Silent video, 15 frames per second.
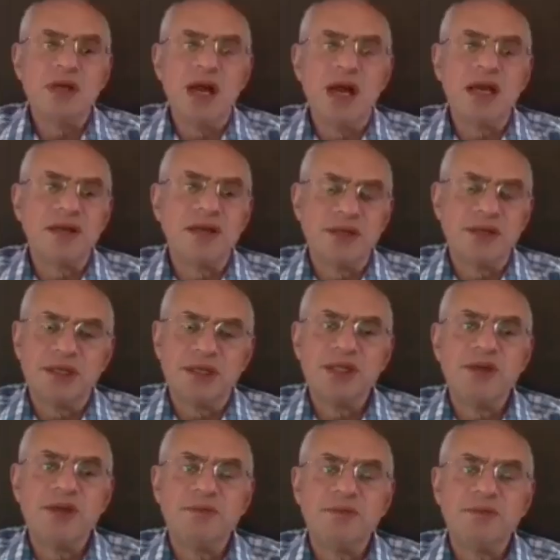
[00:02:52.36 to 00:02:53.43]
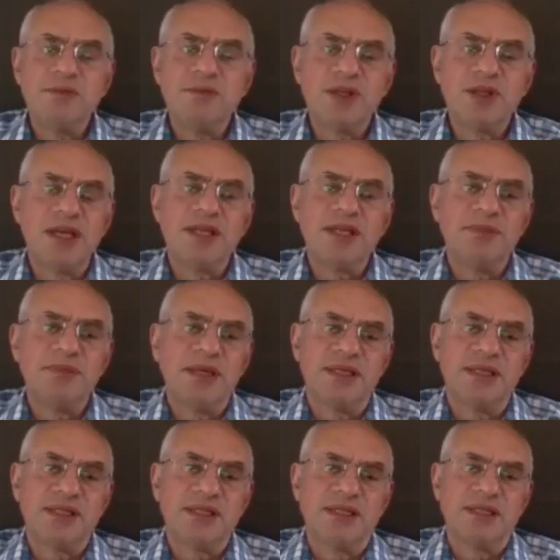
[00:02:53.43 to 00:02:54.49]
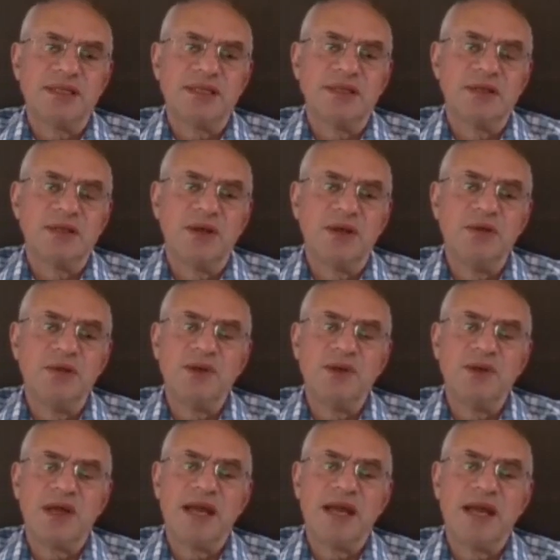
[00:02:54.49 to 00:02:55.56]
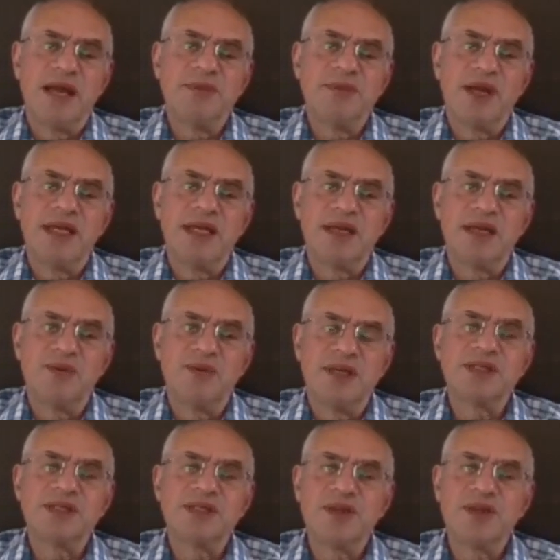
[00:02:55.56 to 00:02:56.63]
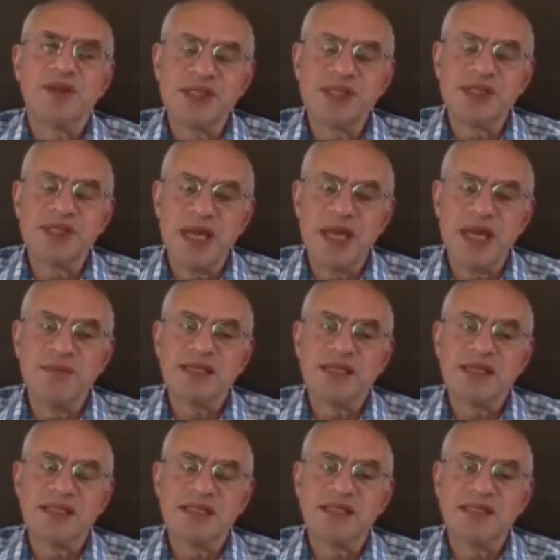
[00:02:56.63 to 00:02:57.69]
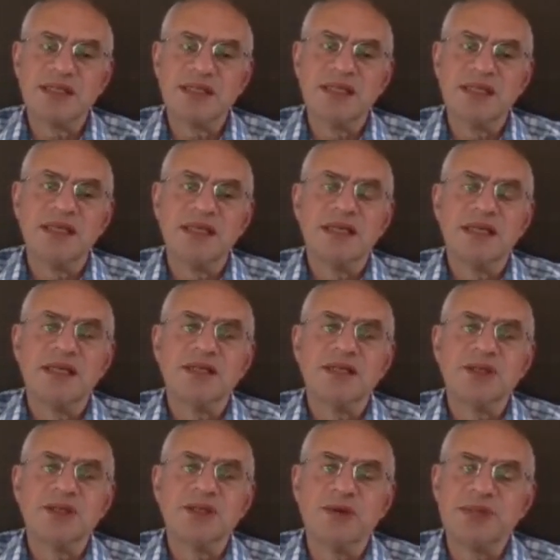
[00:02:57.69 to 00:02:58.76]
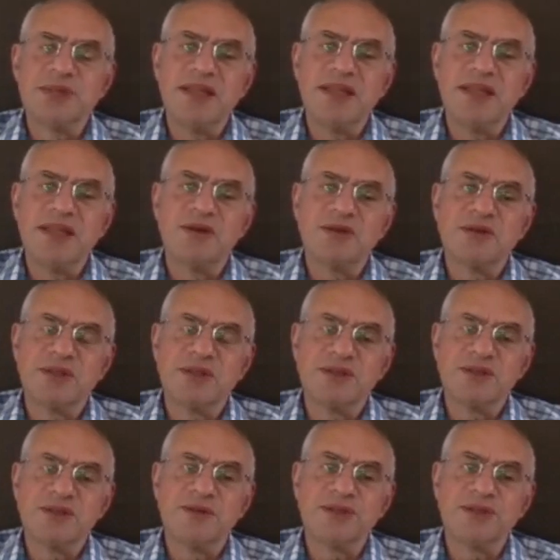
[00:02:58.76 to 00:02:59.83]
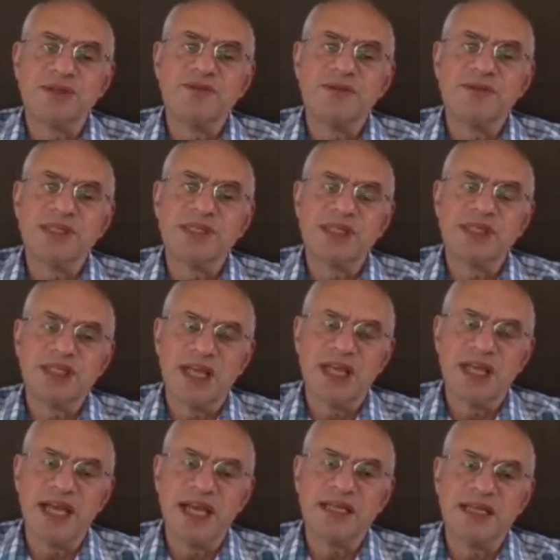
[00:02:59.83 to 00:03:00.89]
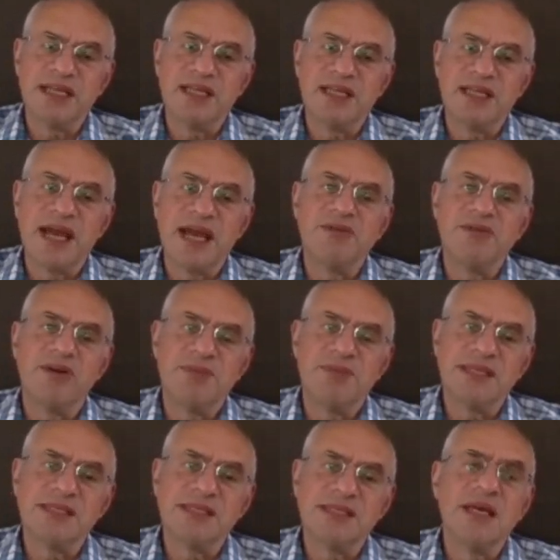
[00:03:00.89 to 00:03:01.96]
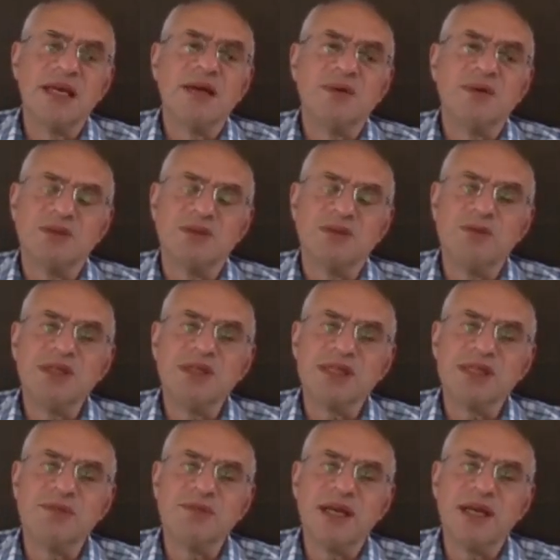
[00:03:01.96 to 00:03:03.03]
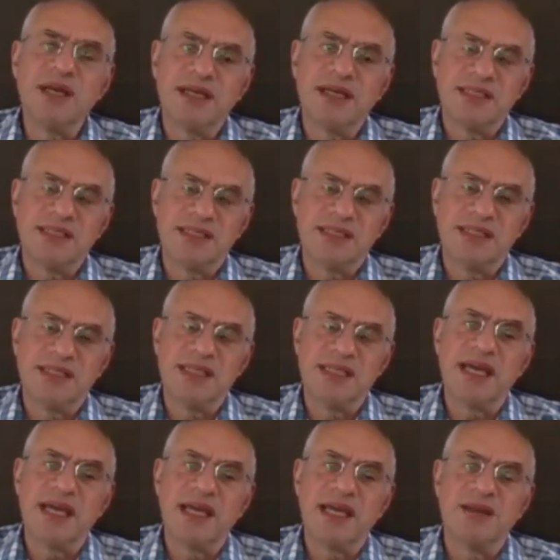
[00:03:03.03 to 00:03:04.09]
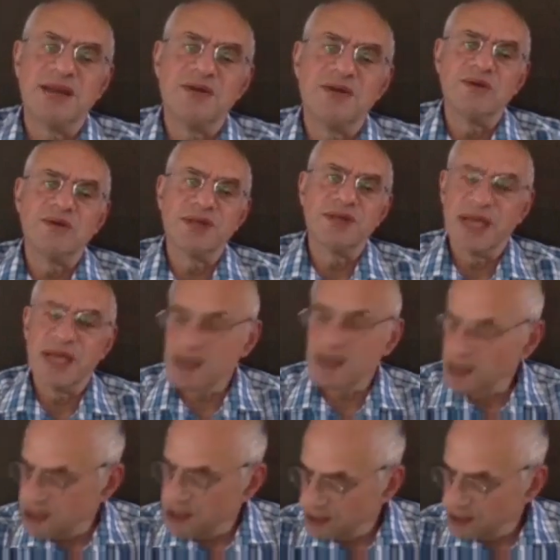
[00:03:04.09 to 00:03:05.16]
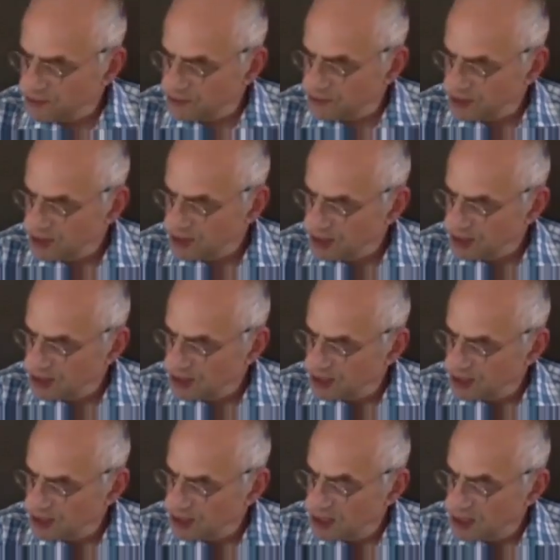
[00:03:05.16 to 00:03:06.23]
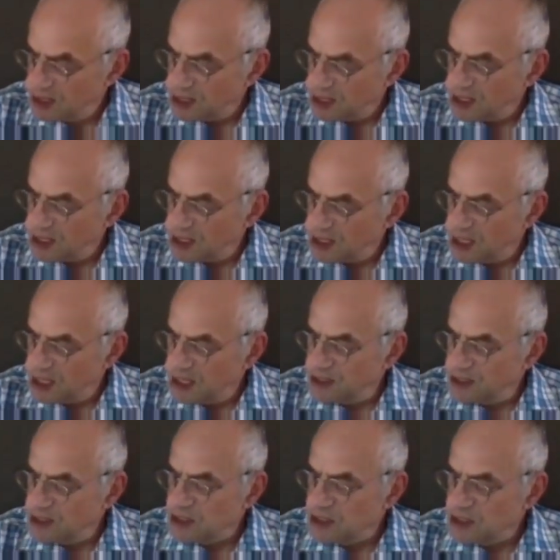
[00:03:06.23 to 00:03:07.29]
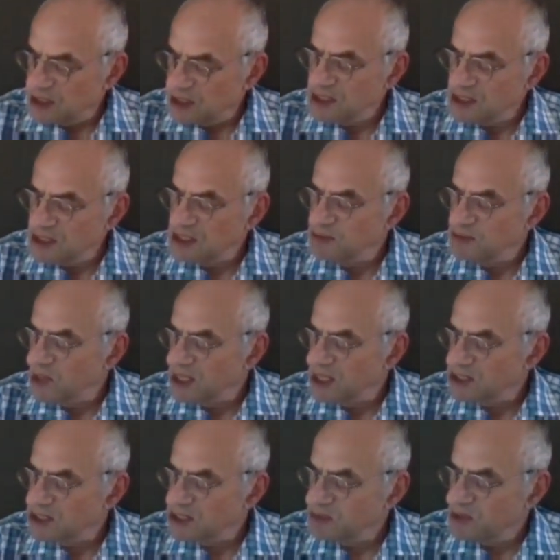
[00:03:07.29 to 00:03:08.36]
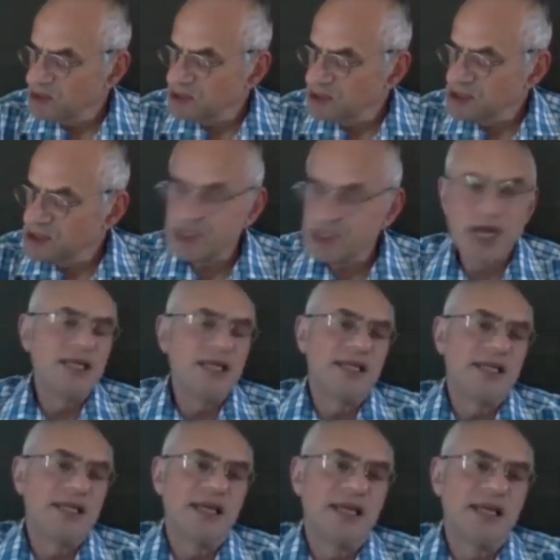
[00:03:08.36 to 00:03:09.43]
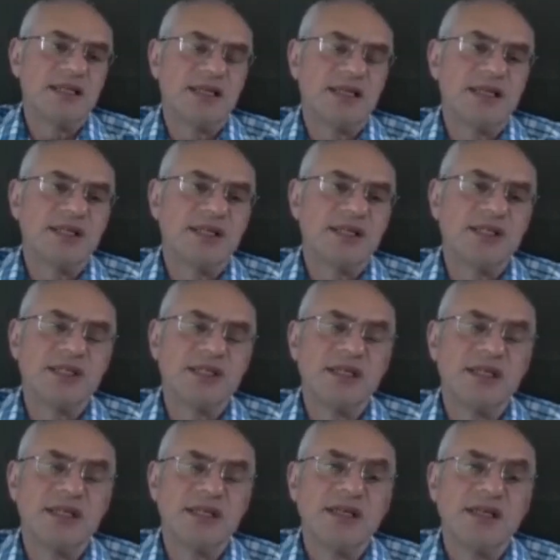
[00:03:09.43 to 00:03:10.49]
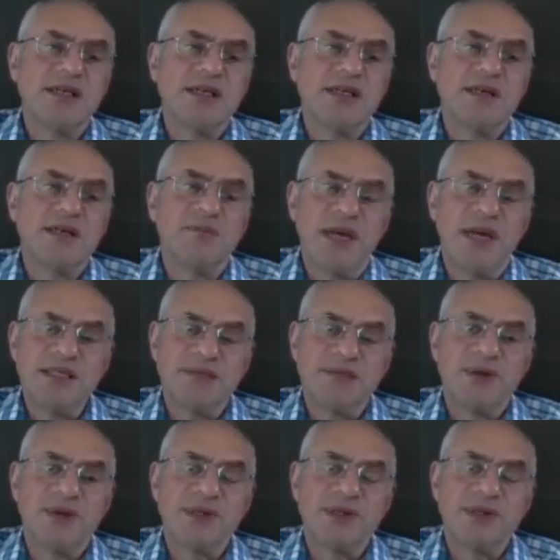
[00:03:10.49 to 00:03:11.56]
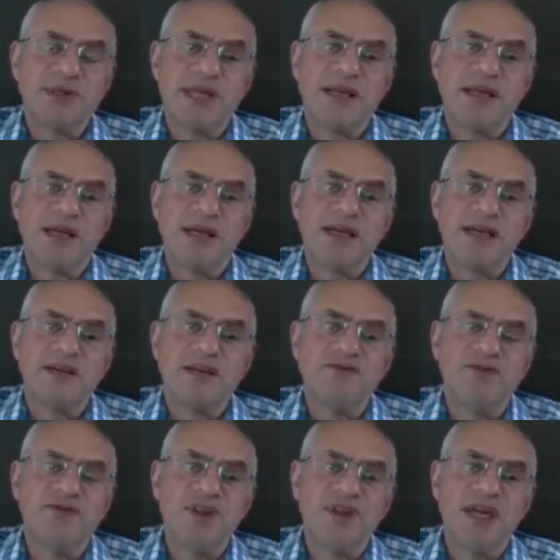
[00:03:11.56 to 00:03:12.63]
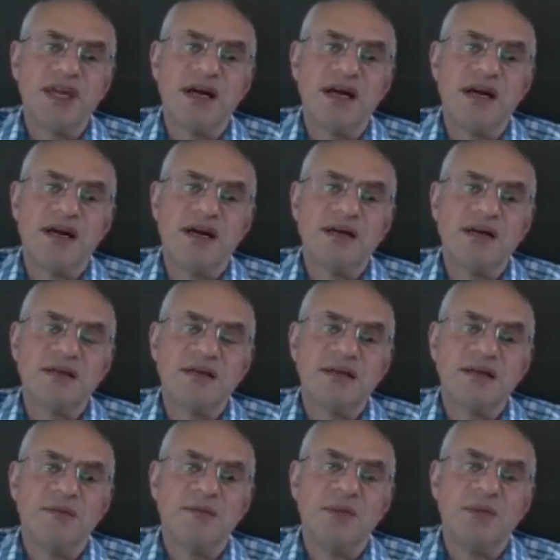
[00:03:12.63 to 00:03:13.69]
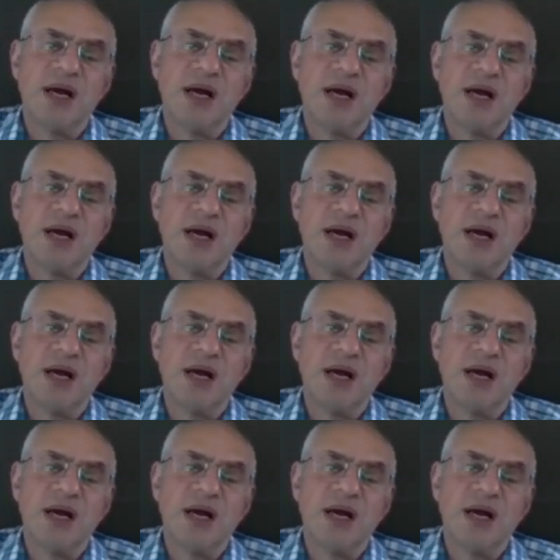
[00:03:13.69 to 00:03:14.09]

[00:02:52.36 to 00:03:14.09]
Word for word: are going to assume that the other person whom you're collaborating with has got the same access to obtain those resources from a shared download place, which would be somewhere like CTAN or TeX Live. And this is more or less what TinyTeX does based upon TeX Live for the R Markdown